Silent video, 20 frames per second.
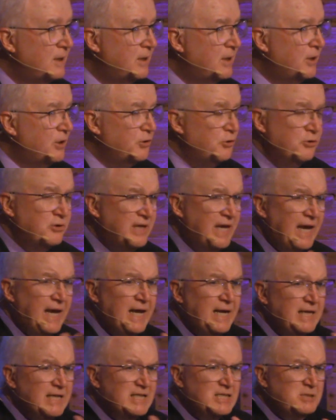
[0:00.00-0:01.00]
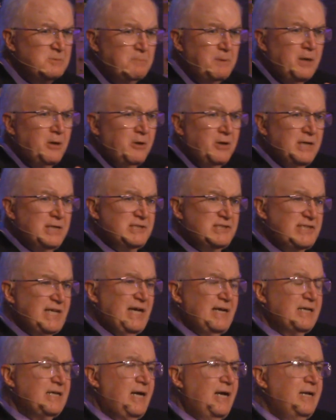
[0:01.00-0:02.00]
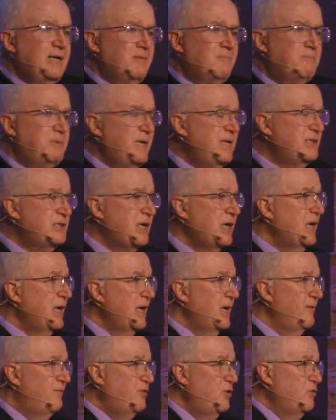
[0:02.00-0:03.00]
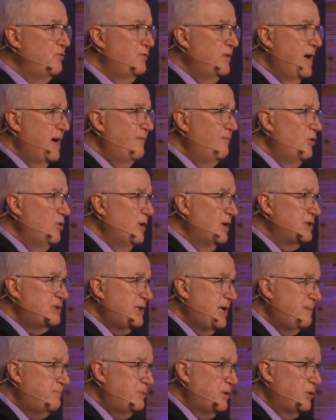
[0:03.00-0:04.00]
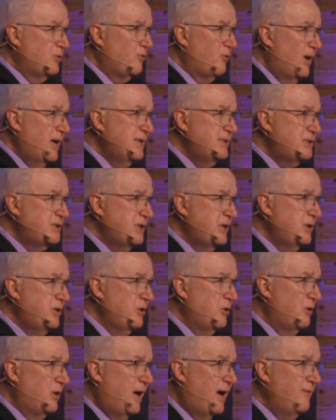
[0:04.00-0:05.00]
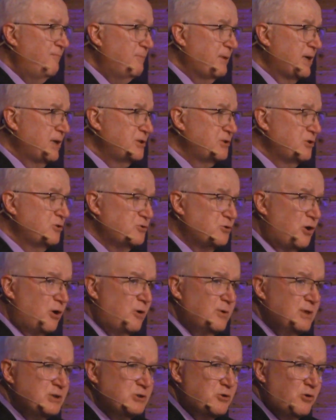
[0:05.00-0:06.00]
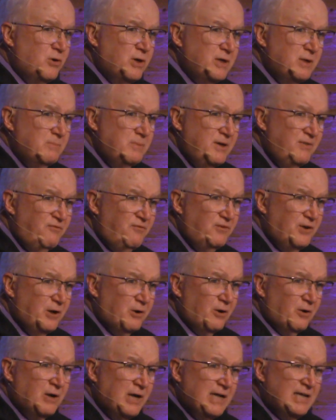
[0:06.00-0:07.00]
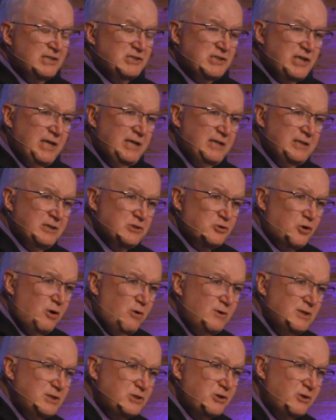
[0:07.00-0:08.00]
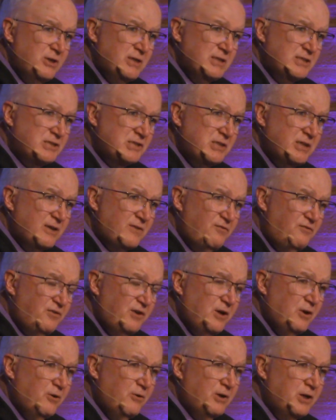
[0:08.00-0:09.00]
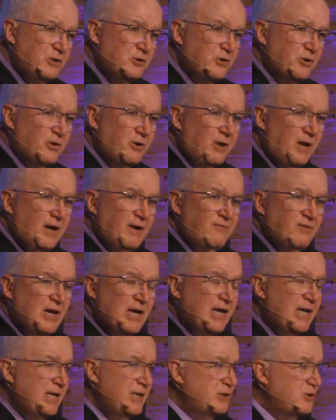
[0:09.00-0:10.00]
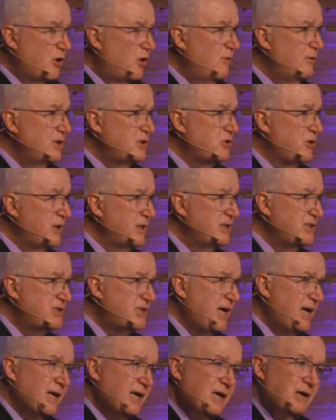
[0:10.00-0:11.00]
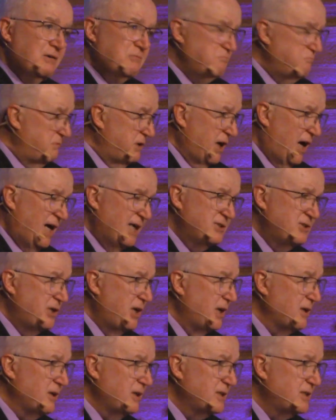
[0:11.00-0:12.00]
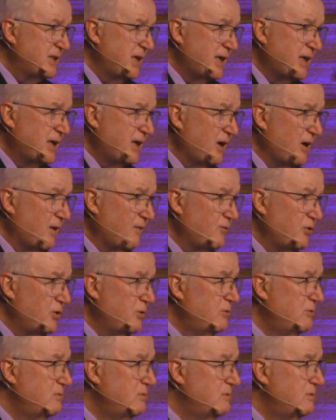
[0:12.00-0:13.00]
You can't experience that kind of peace if you've never accepted Christ in your life because there's always going to be fear. Satan is always going to stick fear into your life. He's always going to say, God's not going to take care of you.